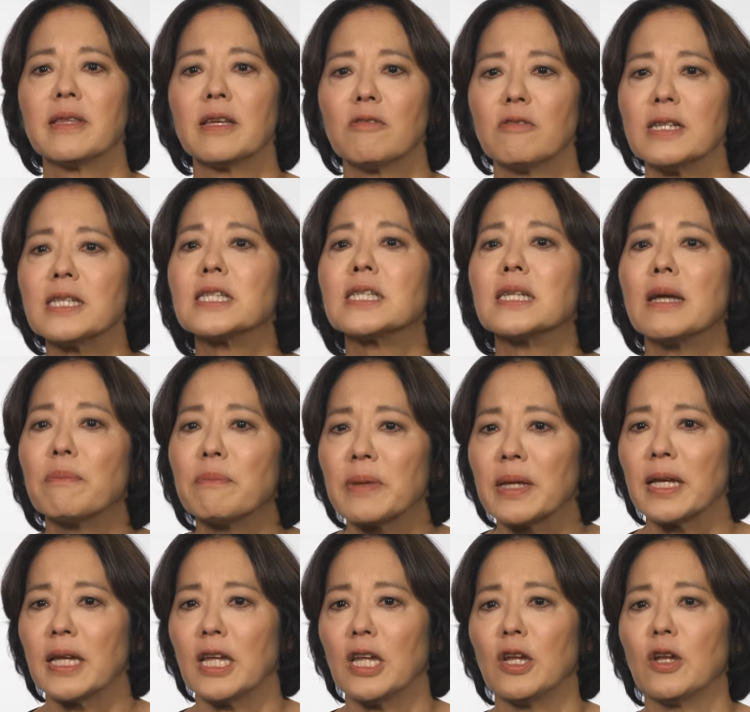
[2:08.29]
There is
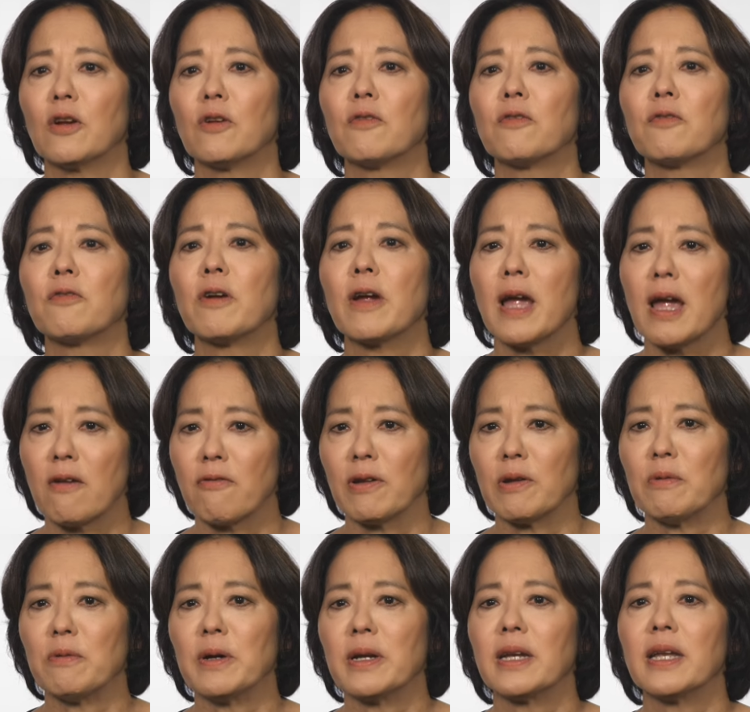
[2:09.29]
something here for
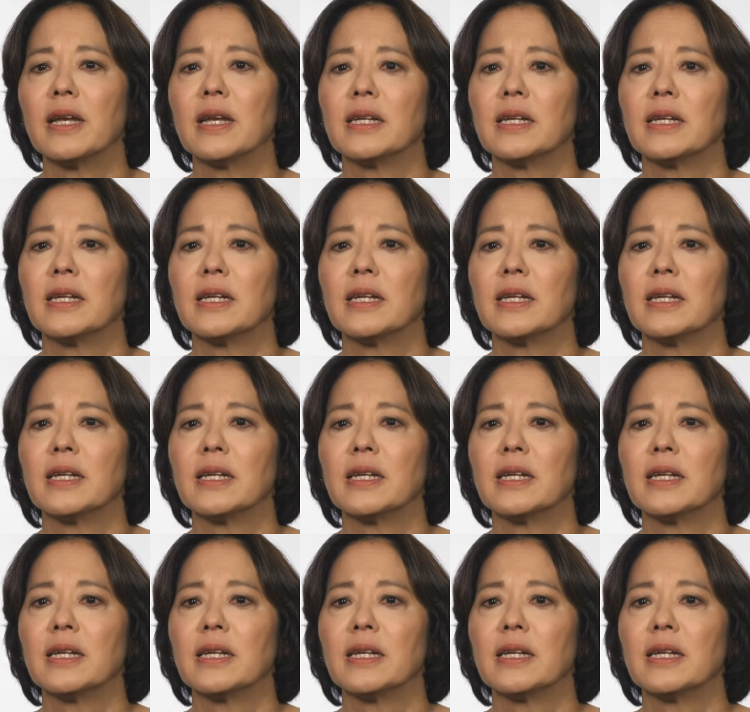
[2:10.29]
everyone.